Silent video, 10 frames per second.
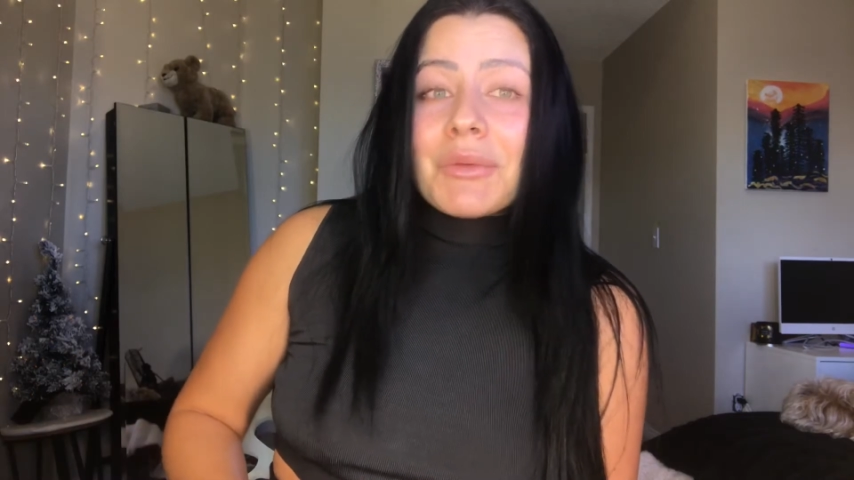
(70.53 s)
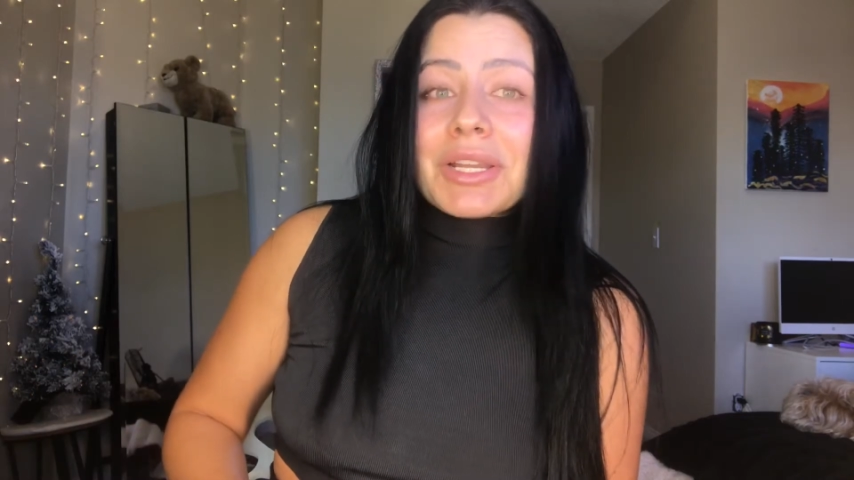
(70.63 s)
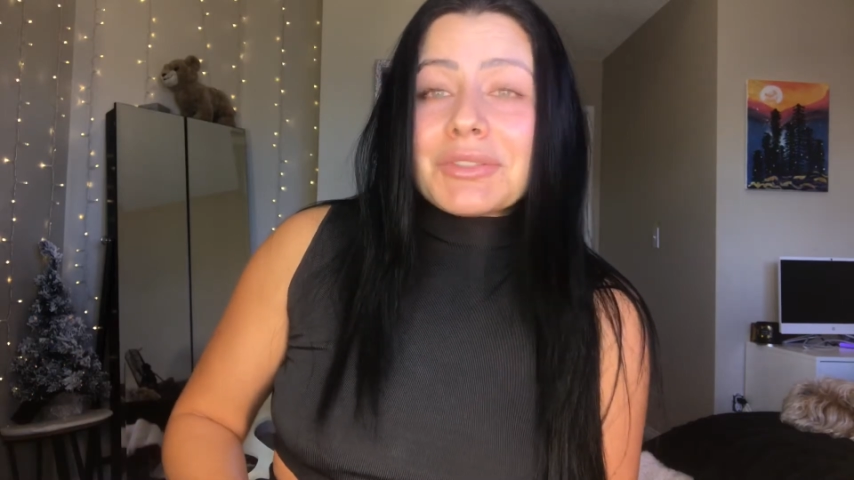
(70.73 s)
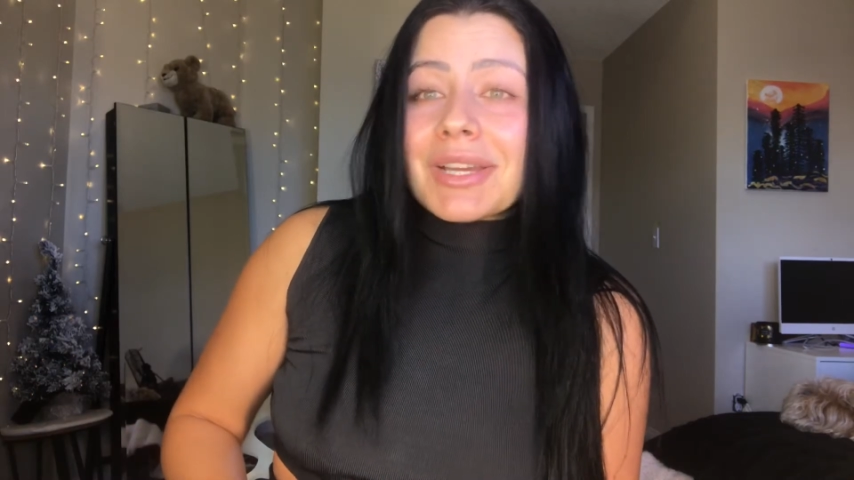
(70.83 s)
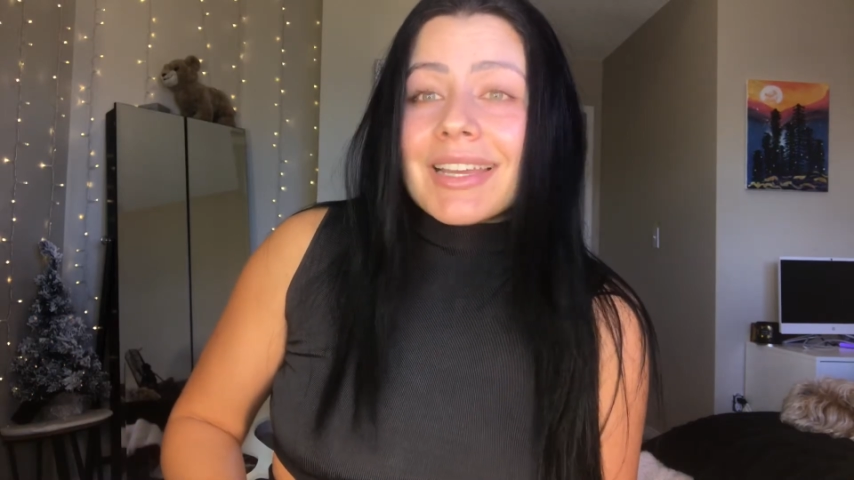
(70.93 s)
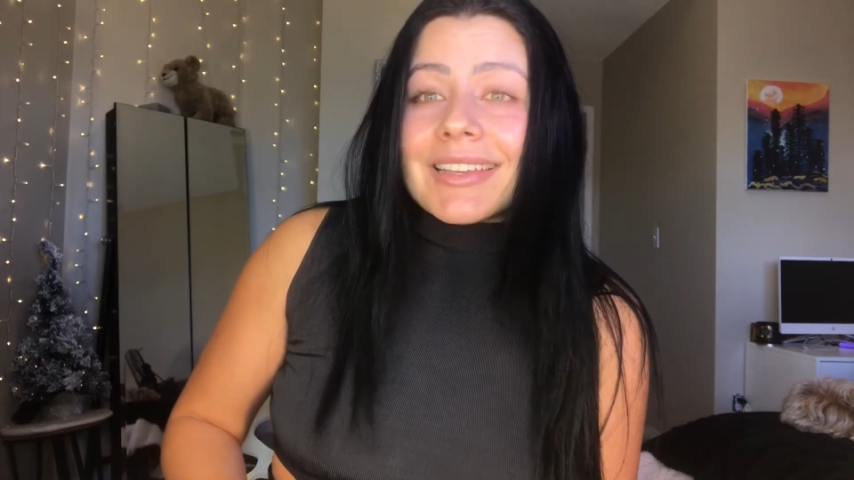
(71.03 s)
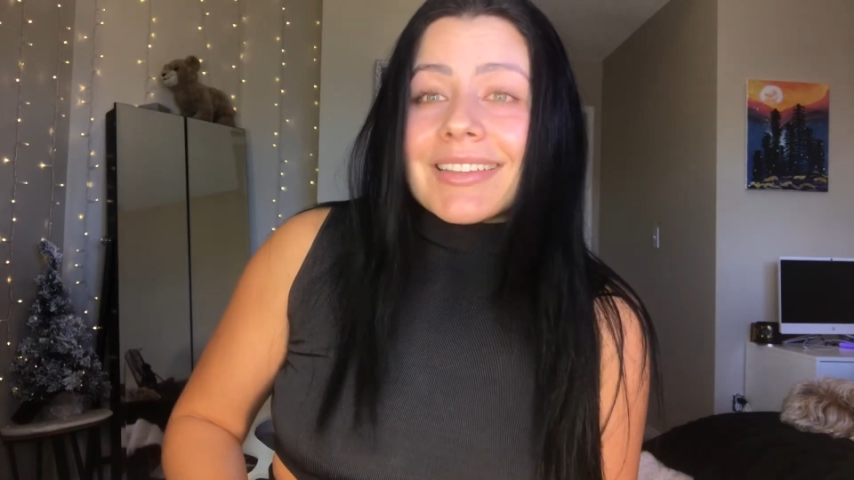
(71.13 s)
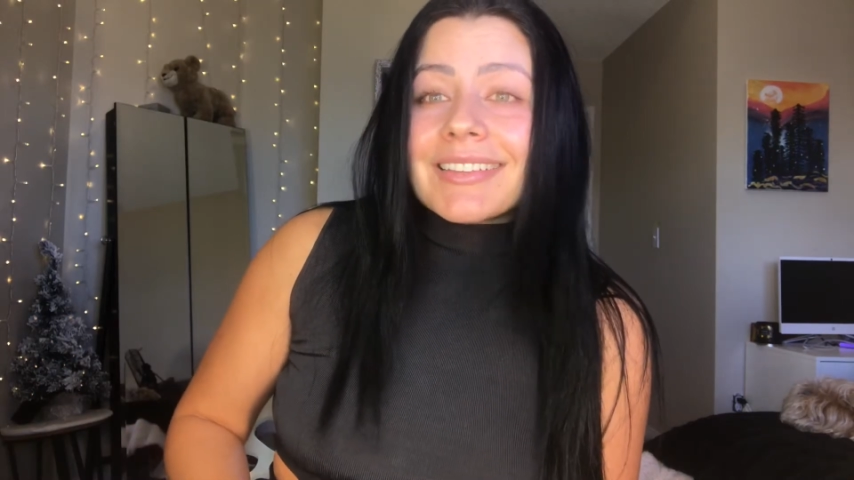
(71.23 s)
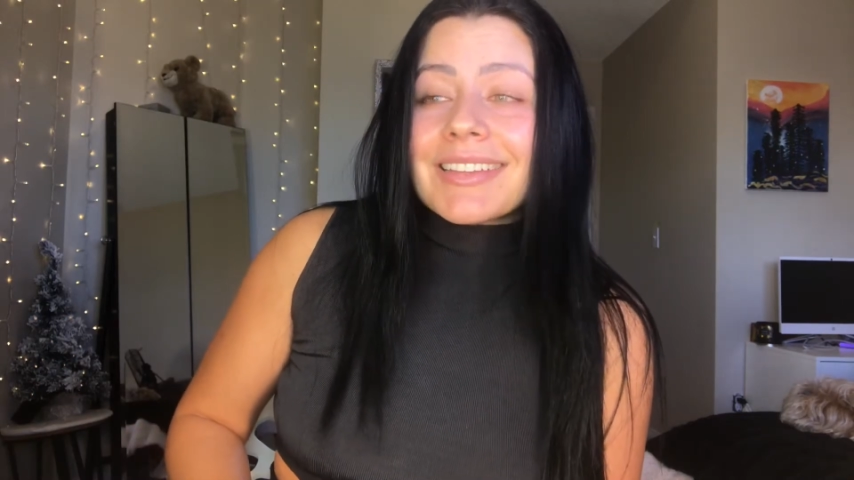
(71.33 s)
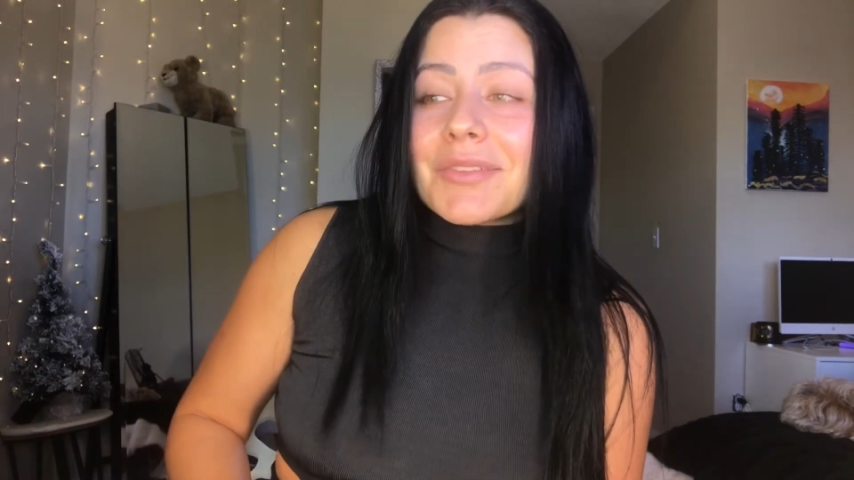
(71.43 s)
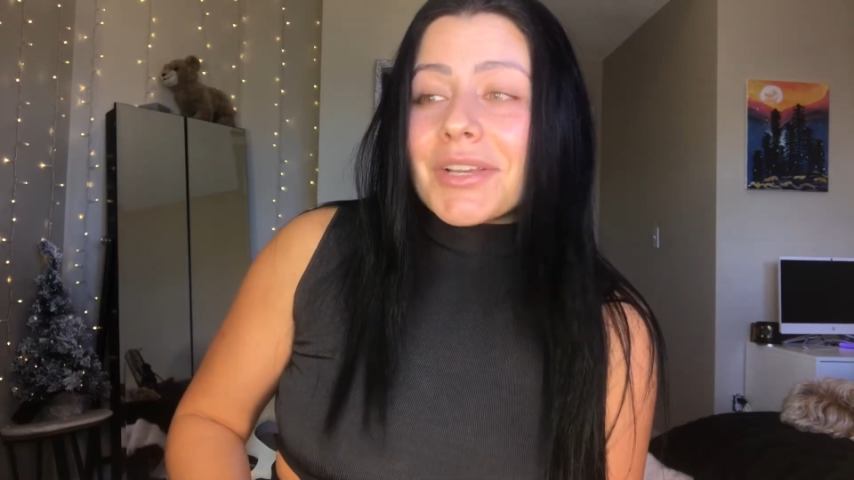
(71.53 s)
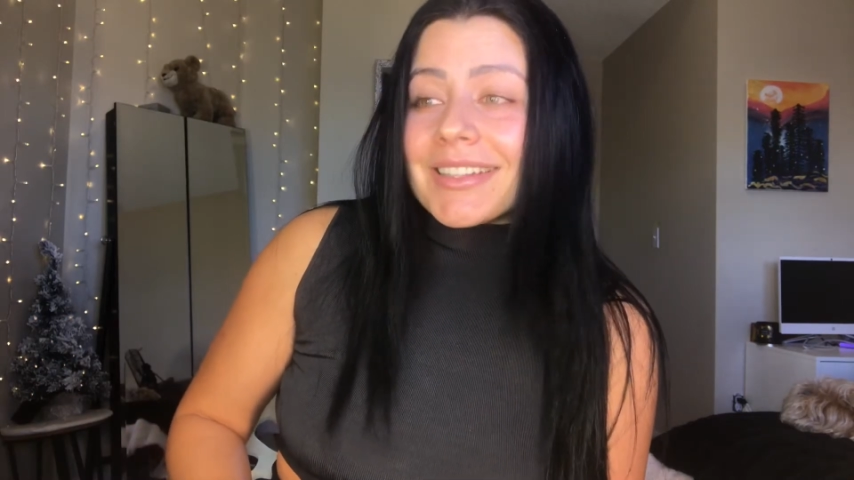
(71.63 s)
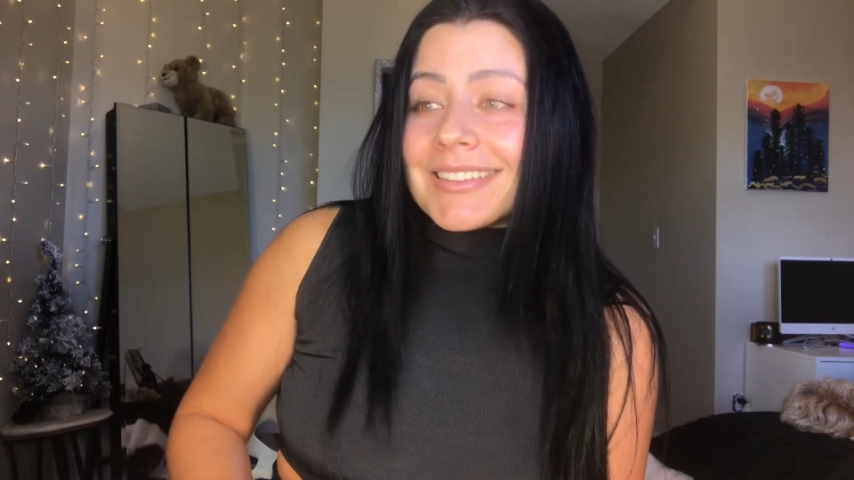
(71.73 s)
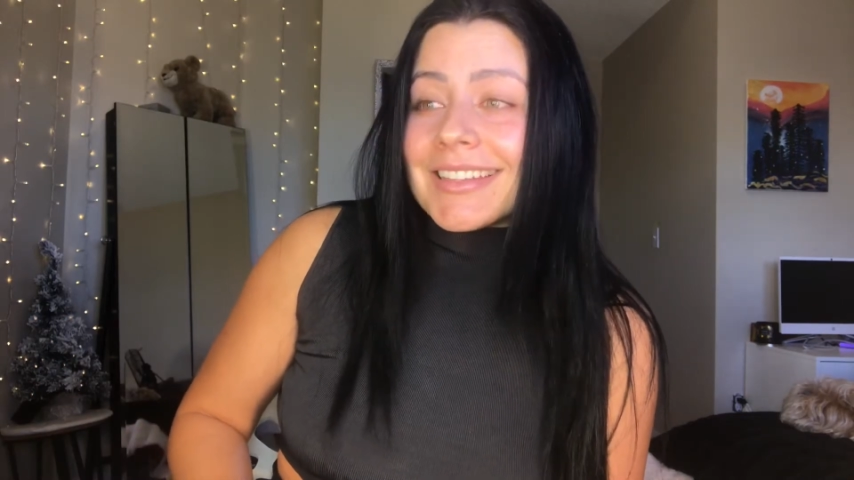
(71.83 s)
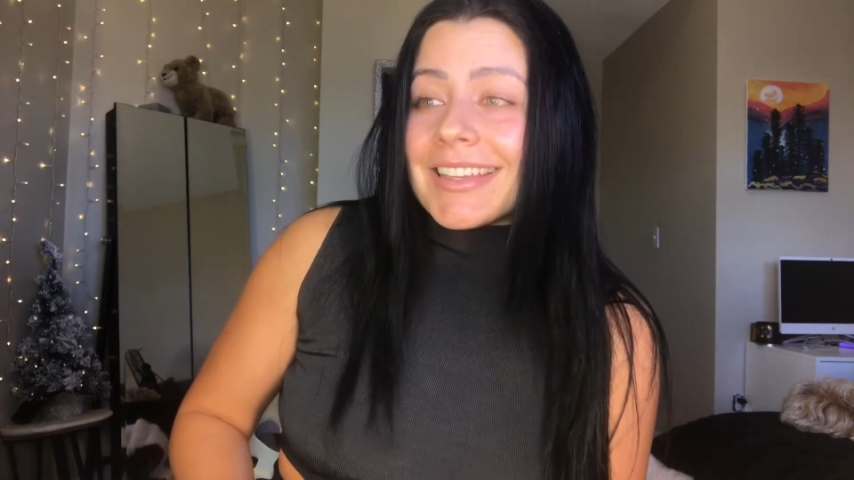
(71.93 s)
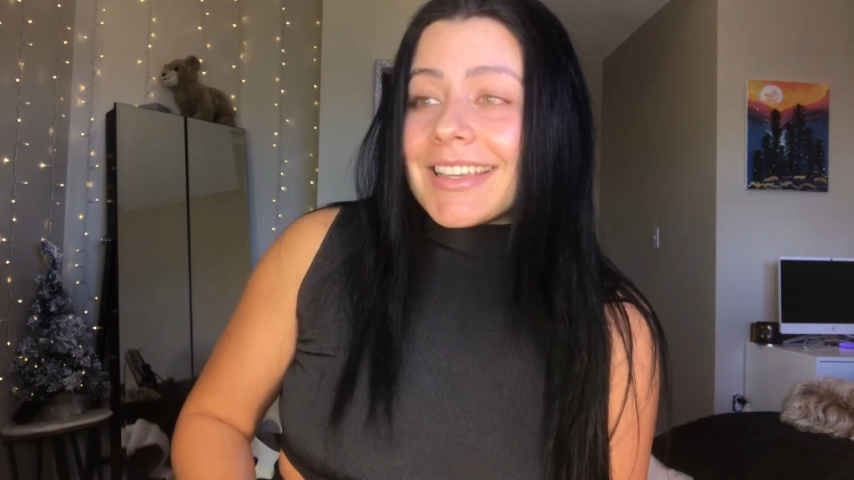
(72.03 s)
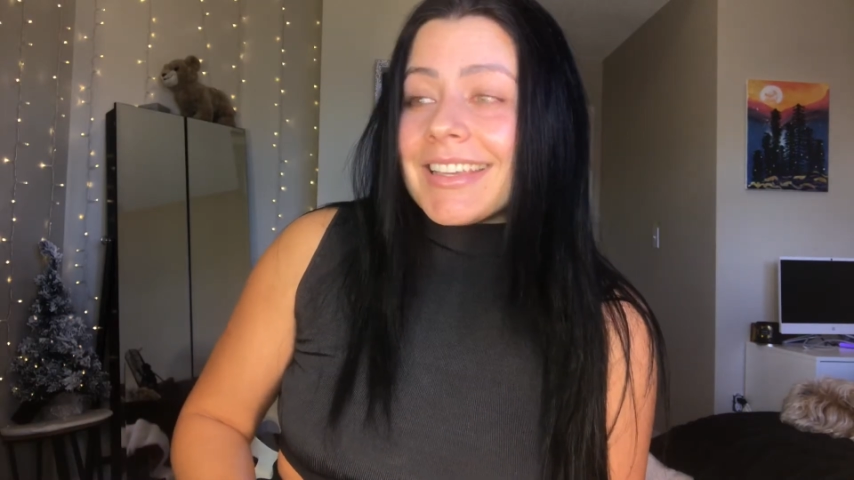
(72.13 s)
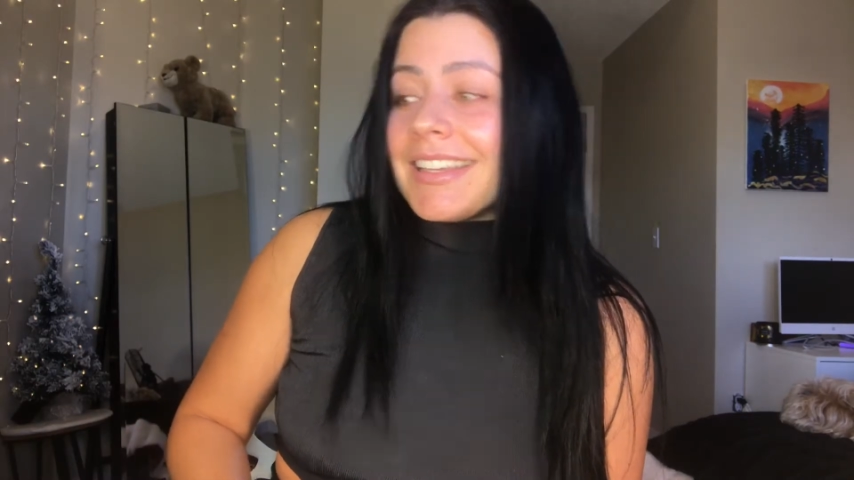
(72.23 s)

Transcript: try and we're gonna see.